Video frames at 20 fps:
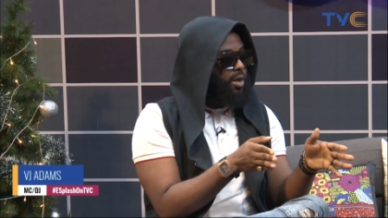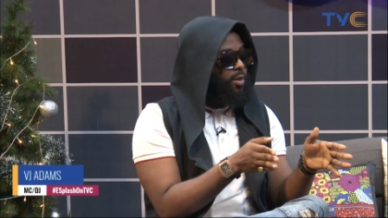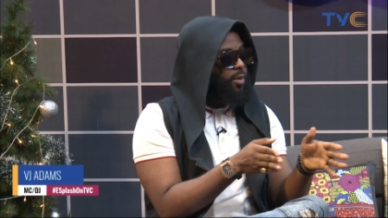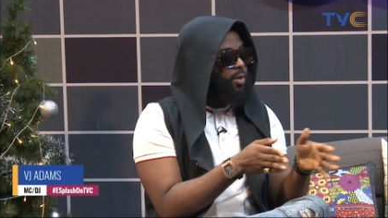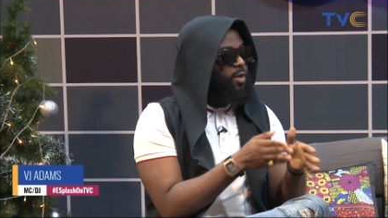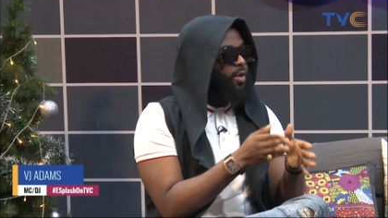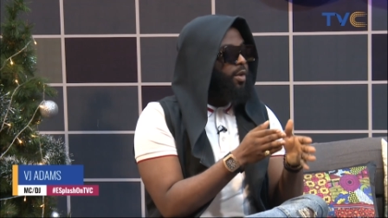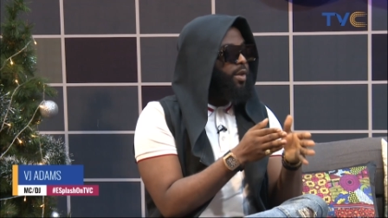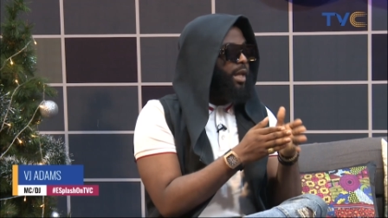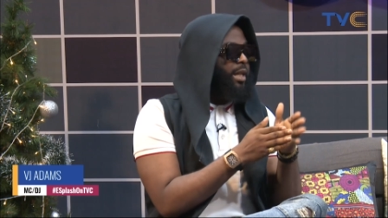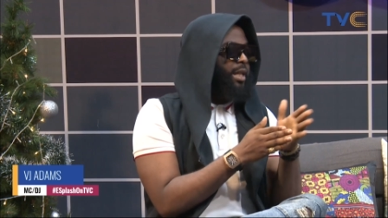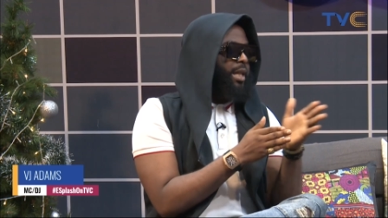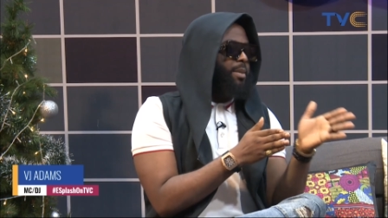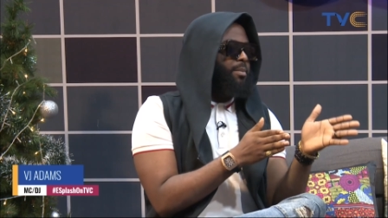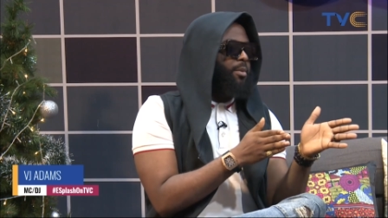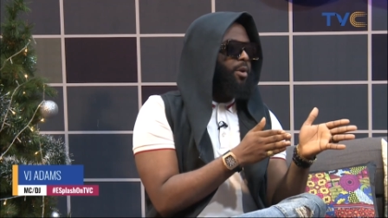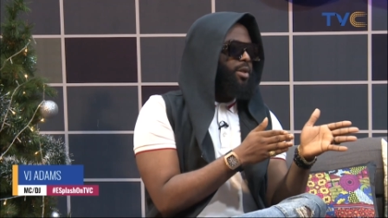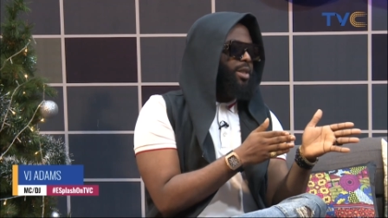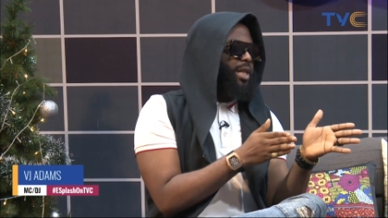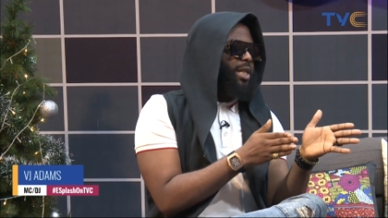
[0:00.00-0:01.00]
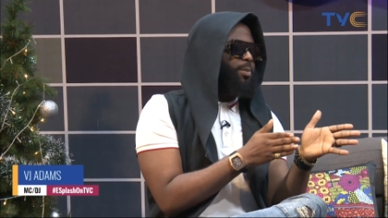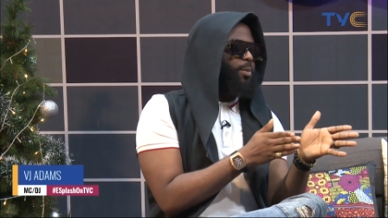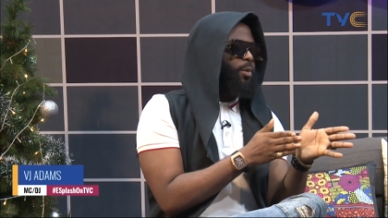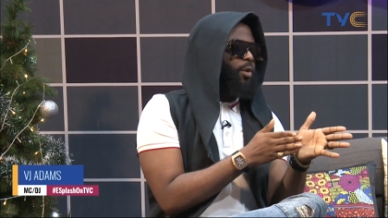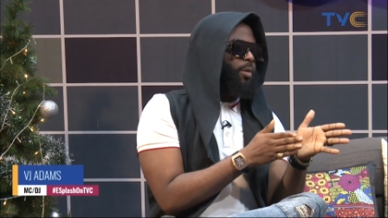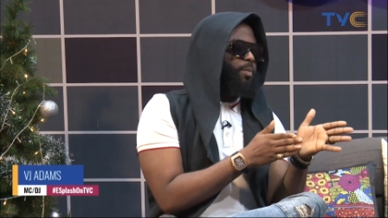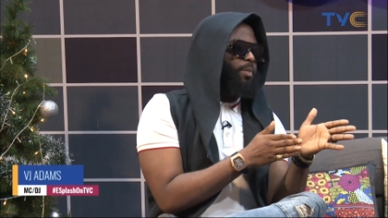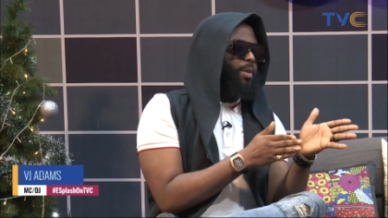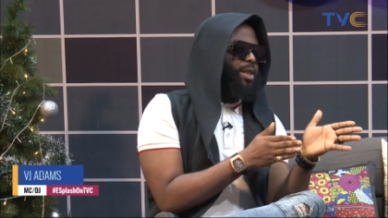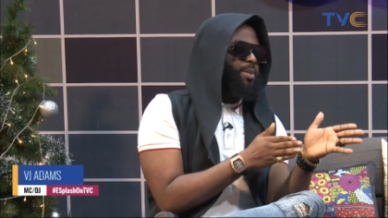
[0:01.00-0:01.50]
I don't want to call their name because that's
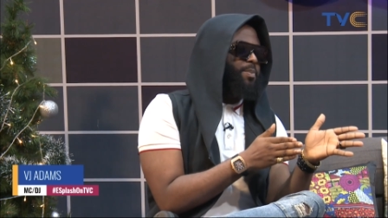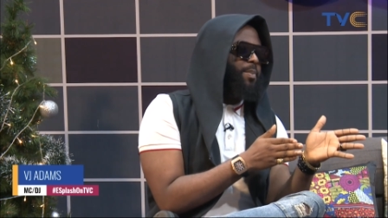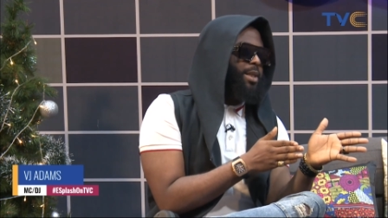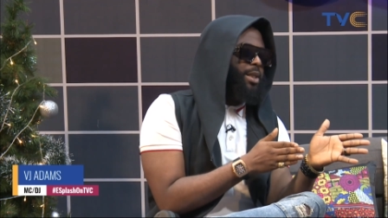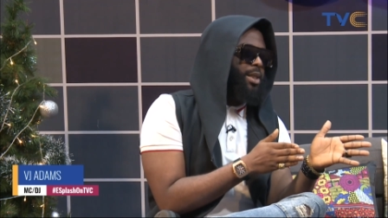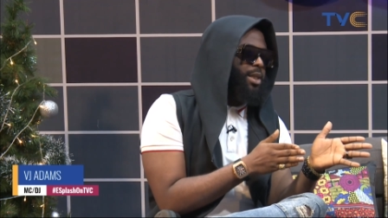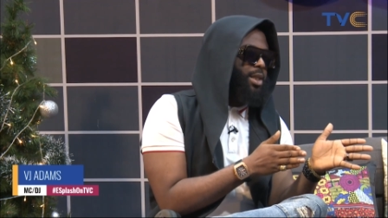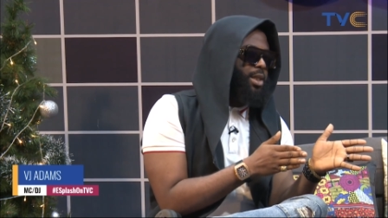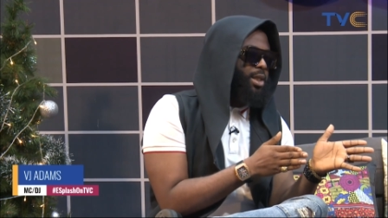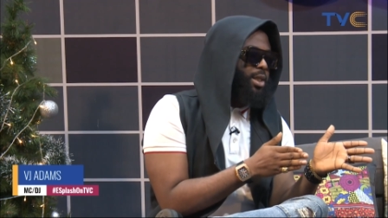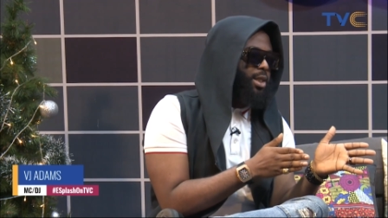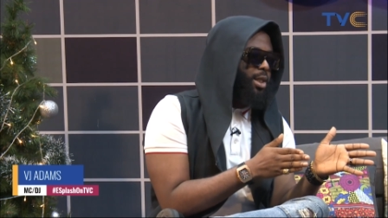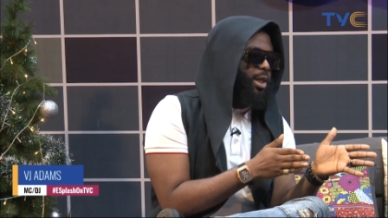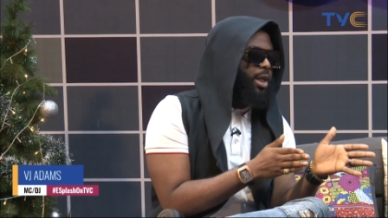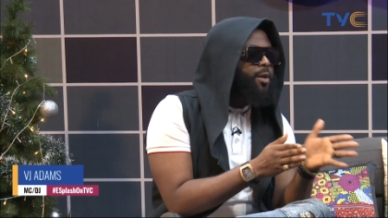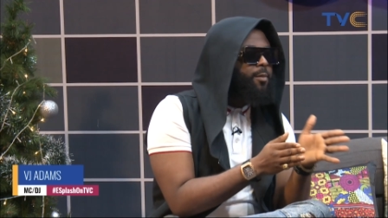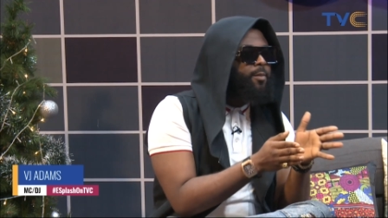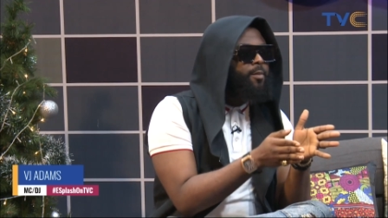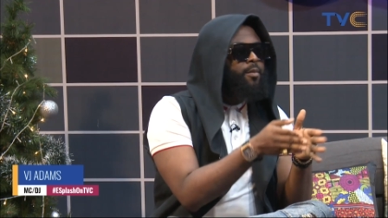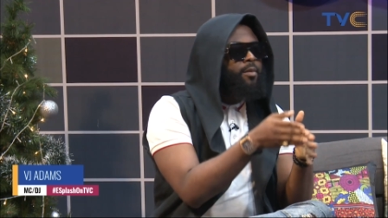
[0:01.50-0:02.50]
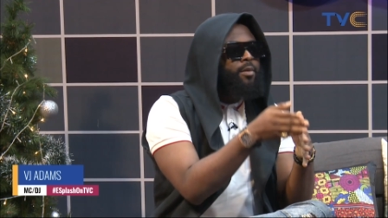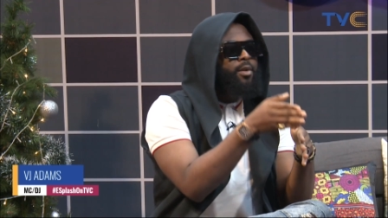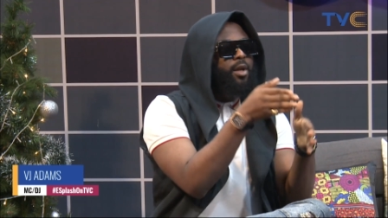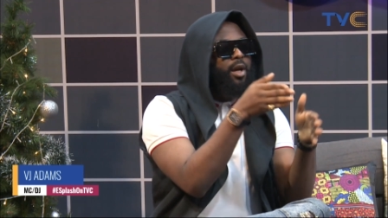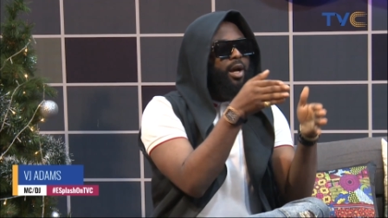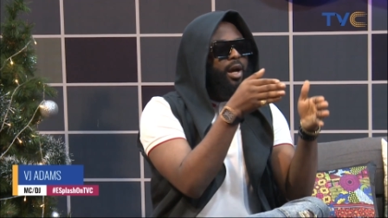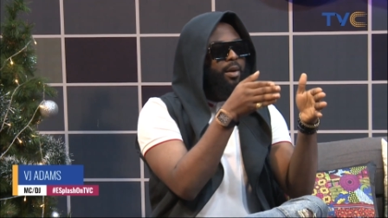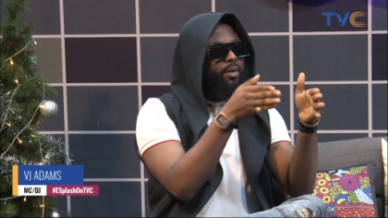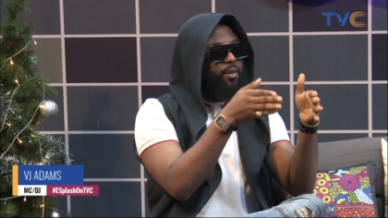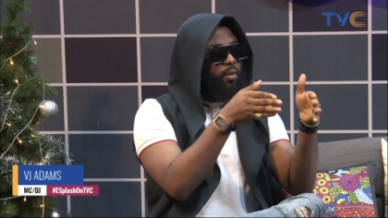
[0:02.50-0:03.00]
product placement. Yeah. Mm
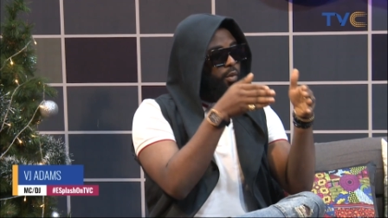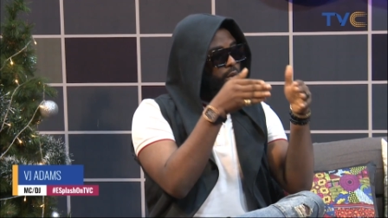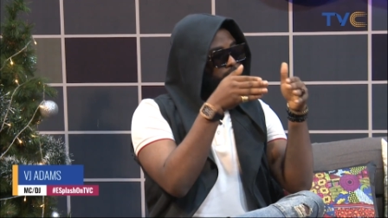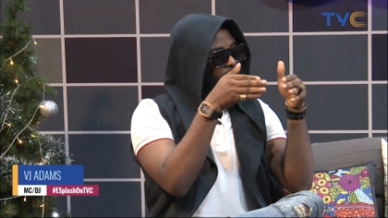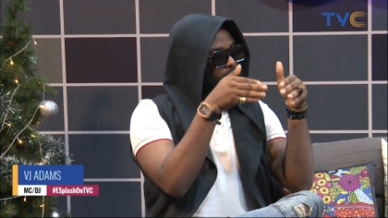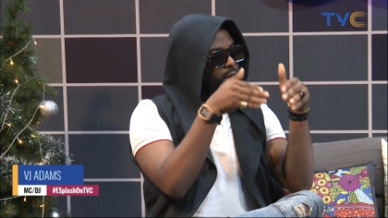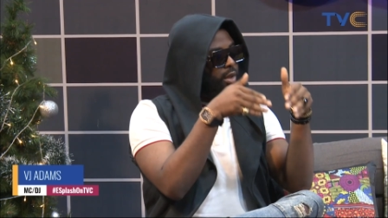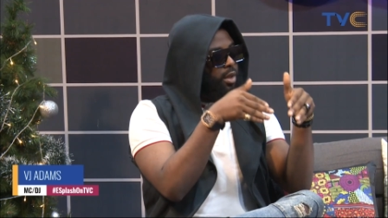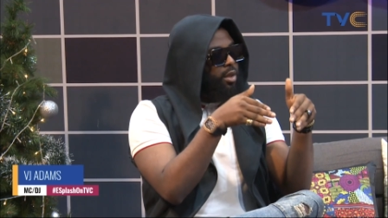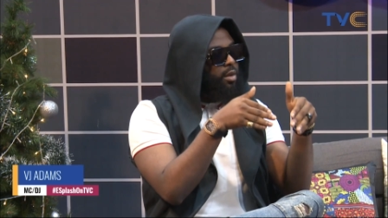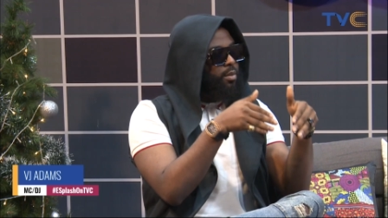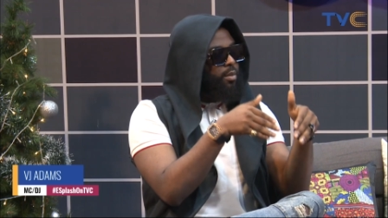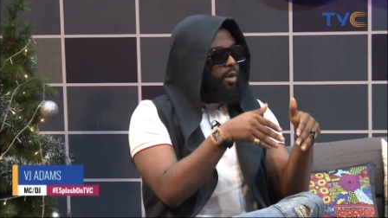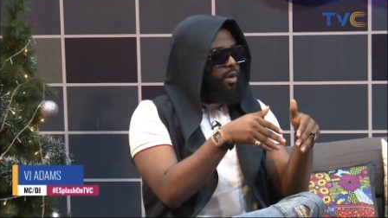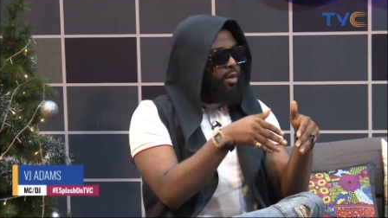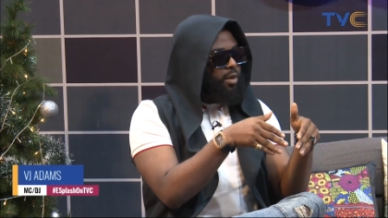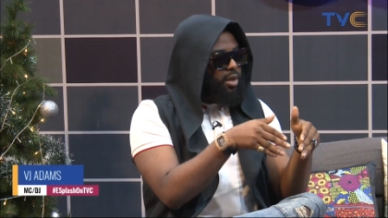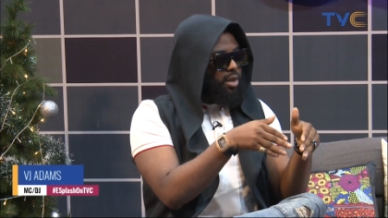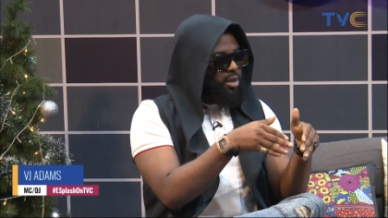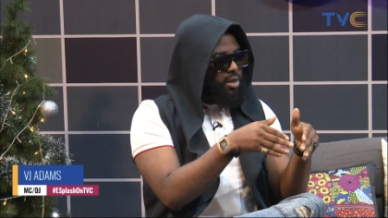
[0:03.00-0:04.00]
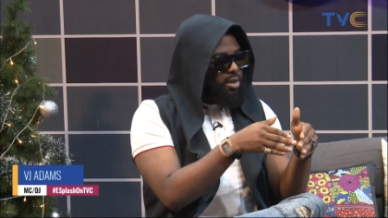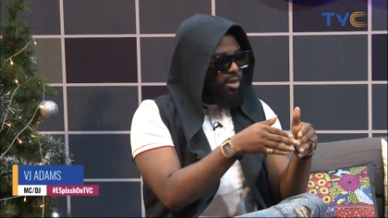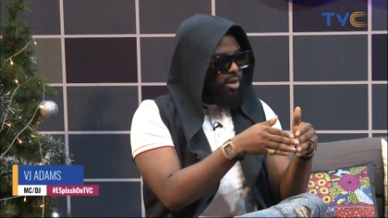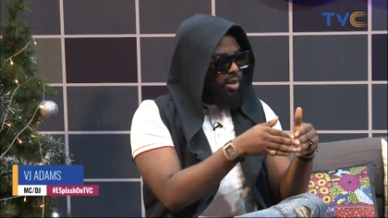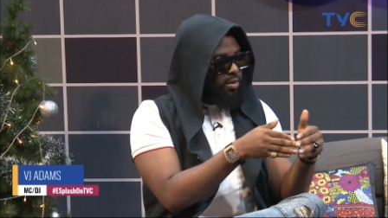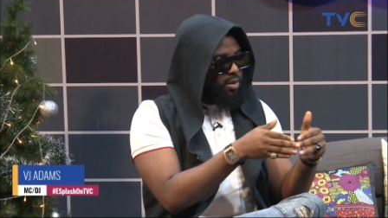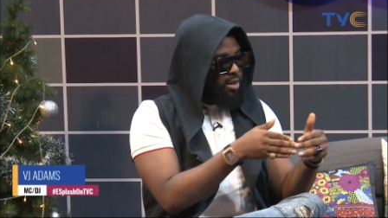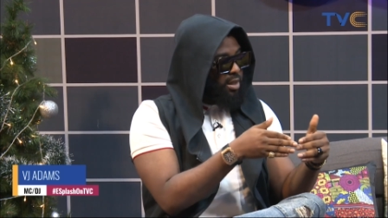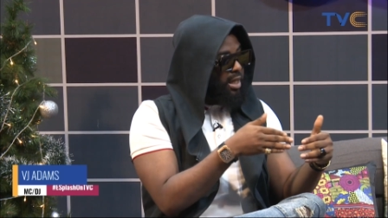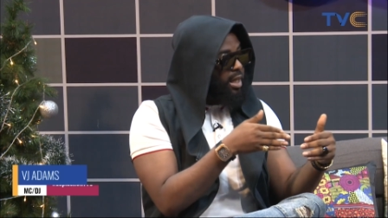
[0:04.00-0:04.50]
-hmm. uh, within the mall,
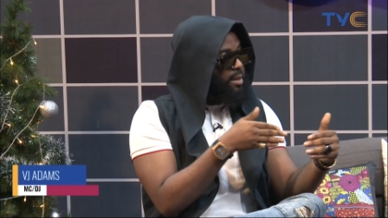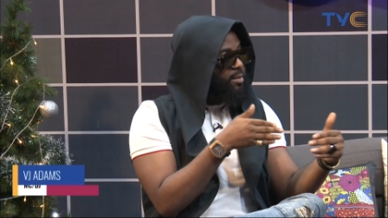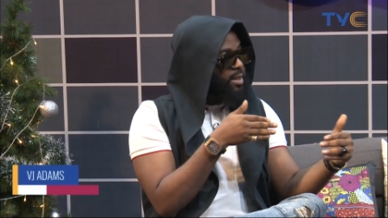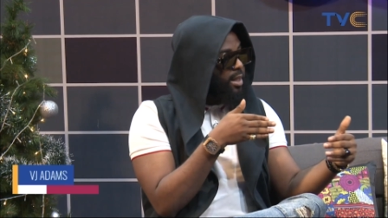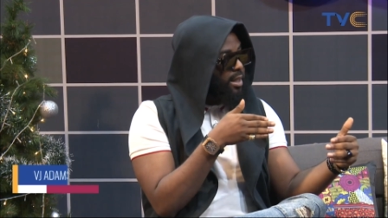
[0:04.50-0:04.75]
there was a game